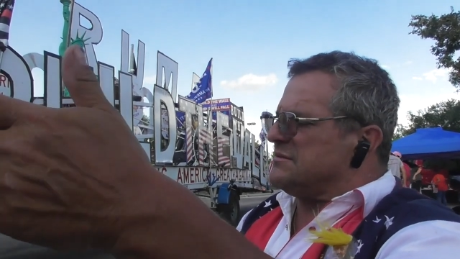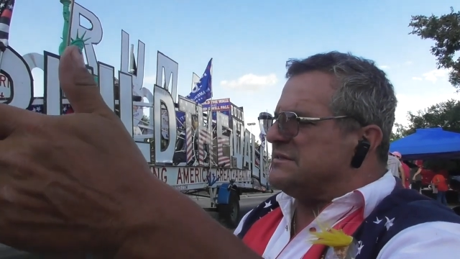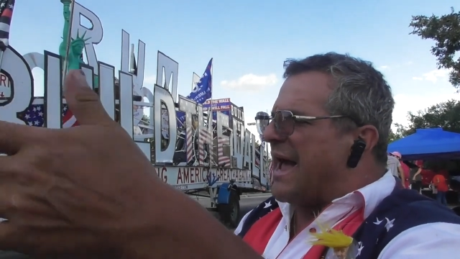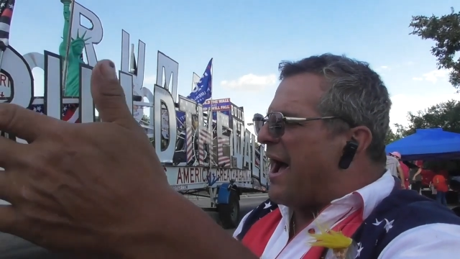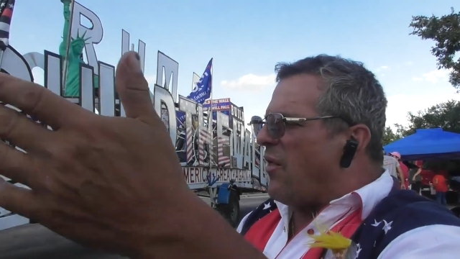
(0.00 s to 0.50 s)

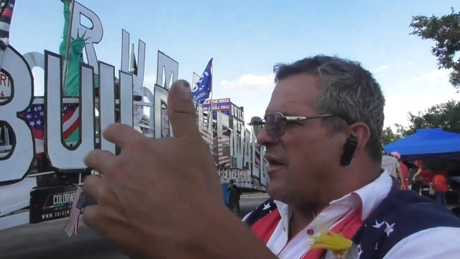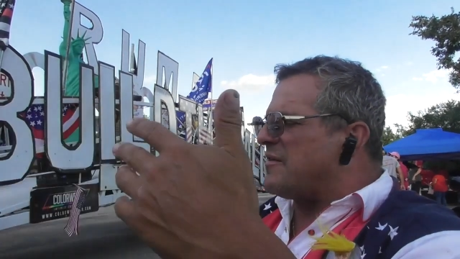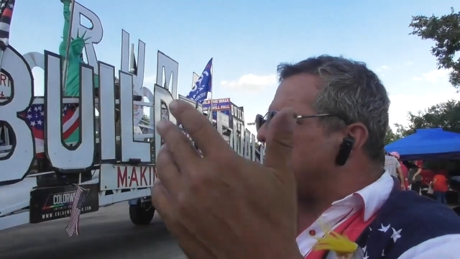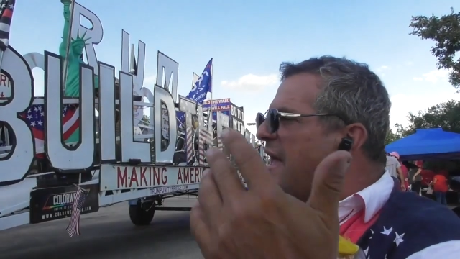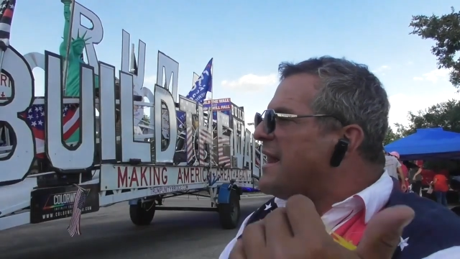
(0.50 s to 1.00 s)

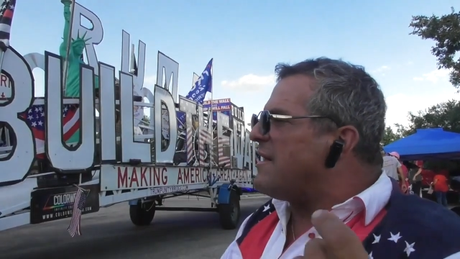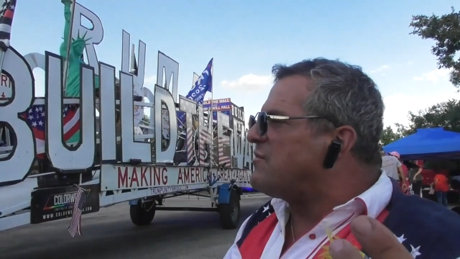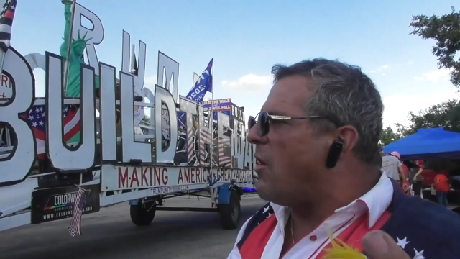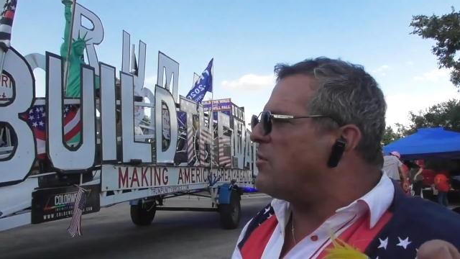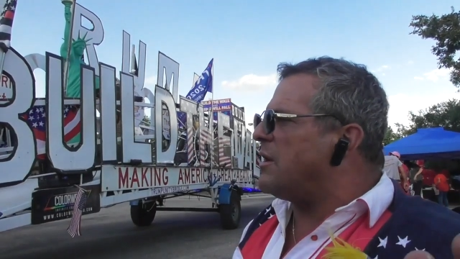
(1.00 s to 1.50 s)
Dallas, San
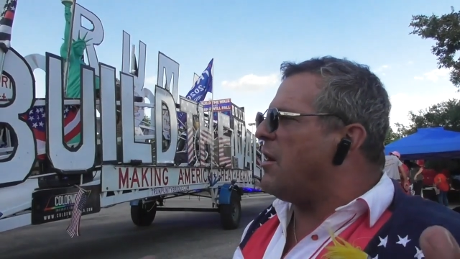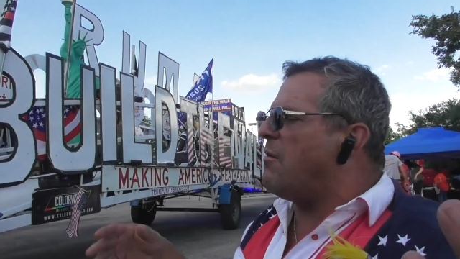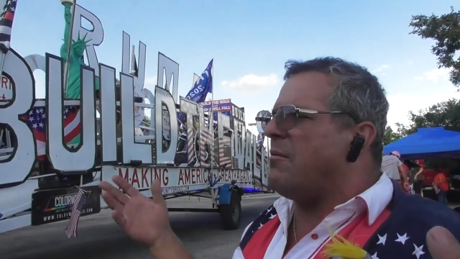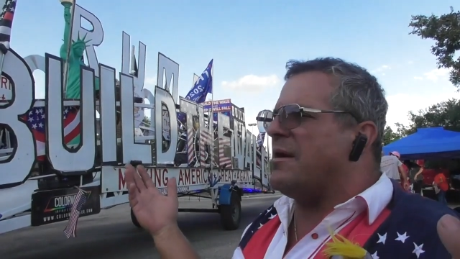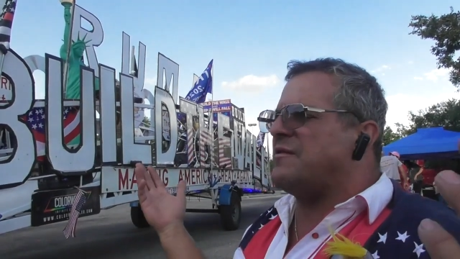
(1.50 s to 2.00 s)
Antonio.
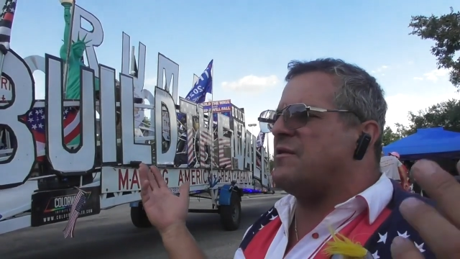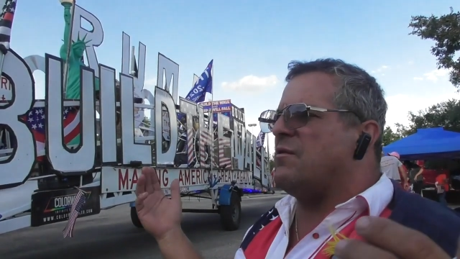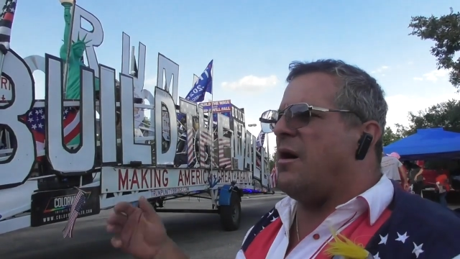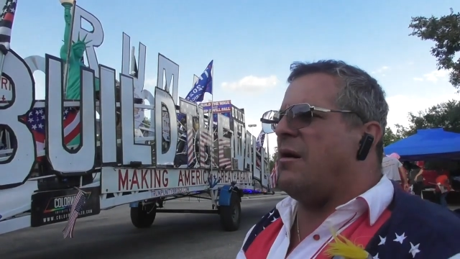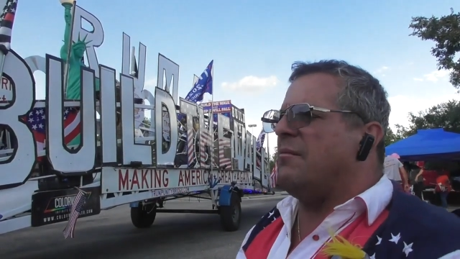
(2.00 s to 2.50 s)
We went to
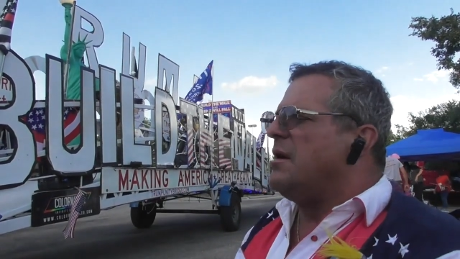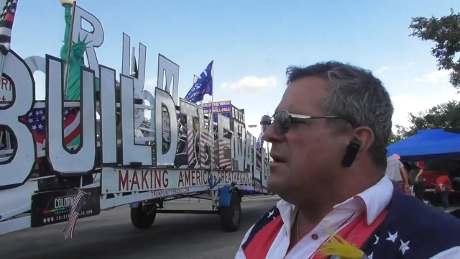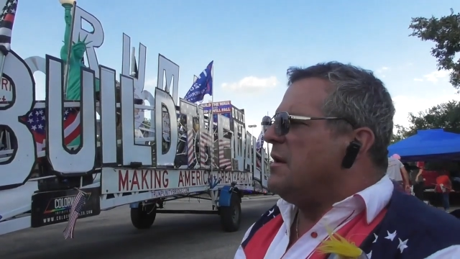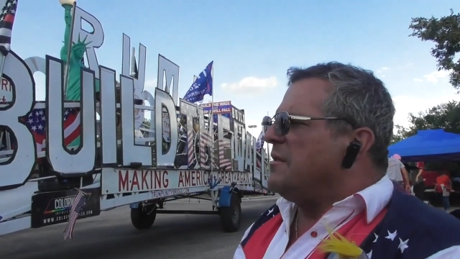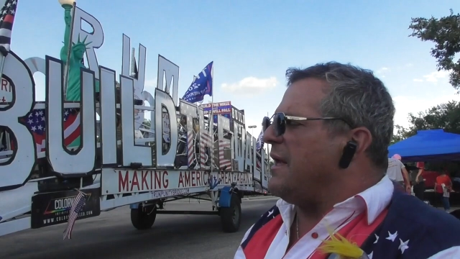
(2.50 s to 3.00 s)

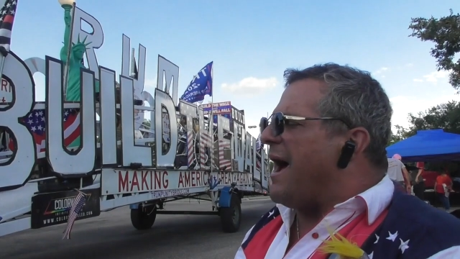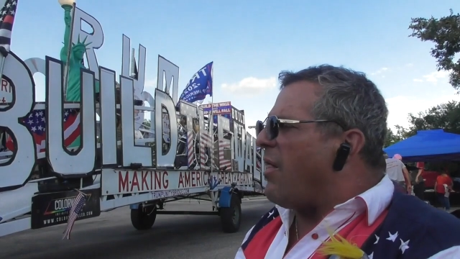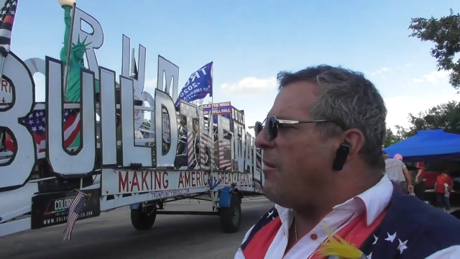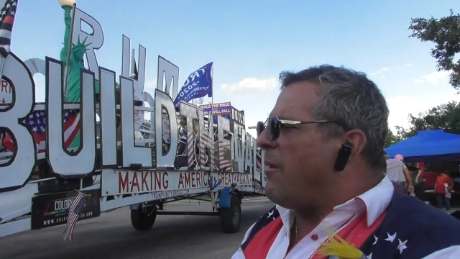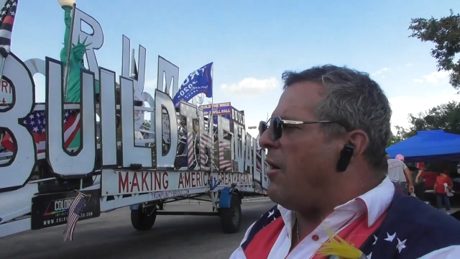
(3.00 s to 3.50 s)
the
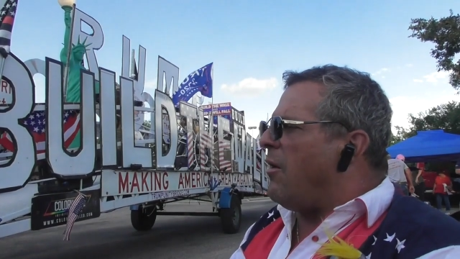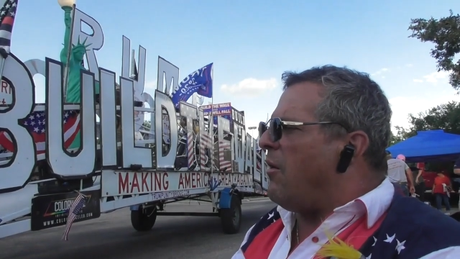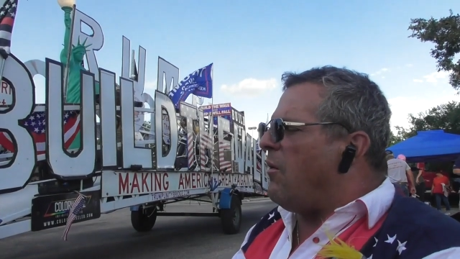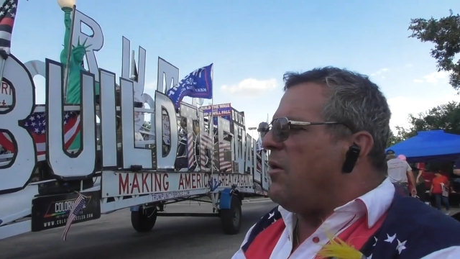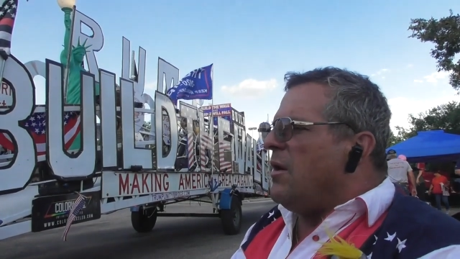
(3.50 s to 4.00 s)

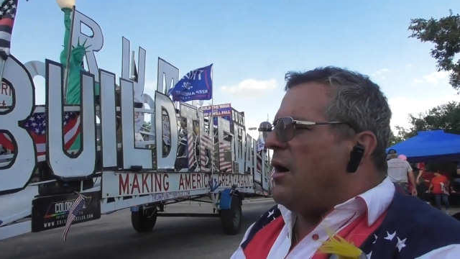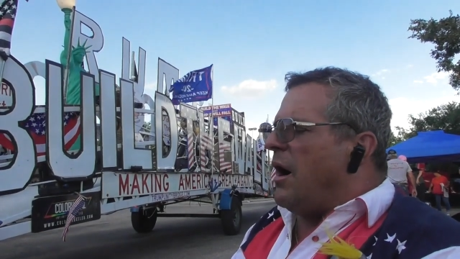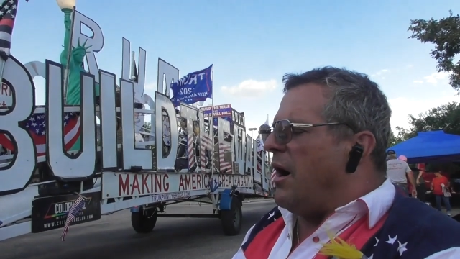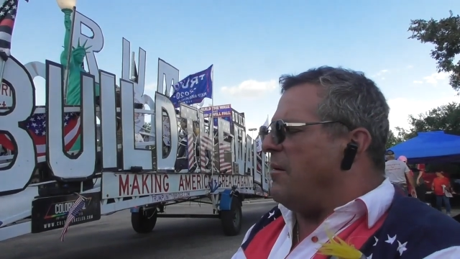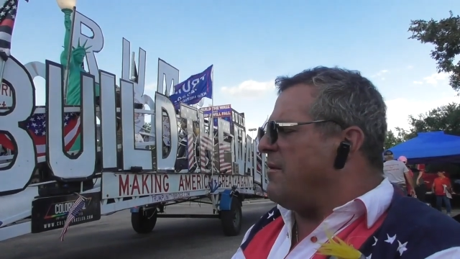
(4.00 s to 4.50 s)
Alamo.
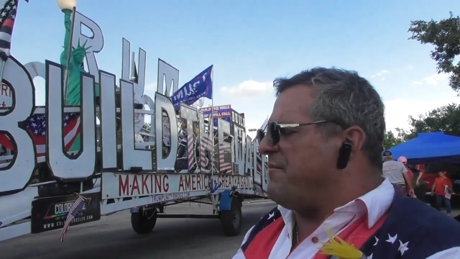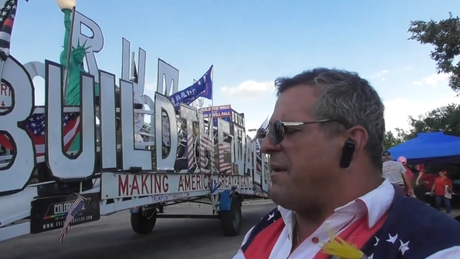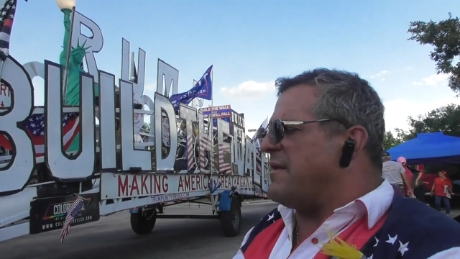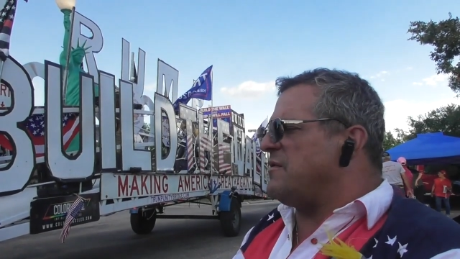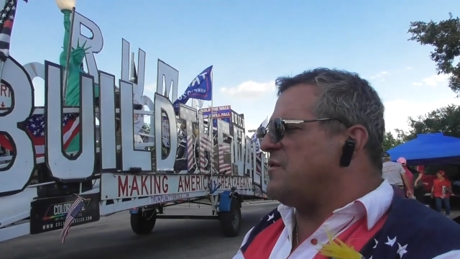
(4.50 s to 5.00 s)
We've
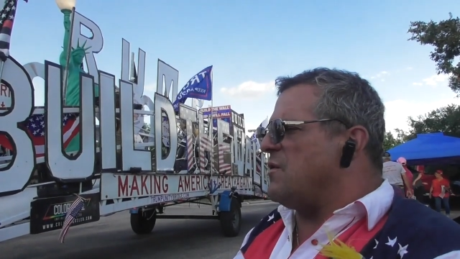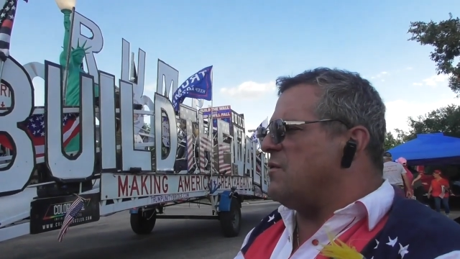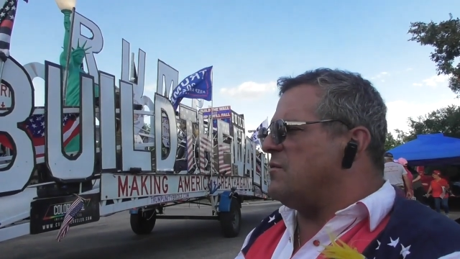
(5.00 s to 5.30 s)
been to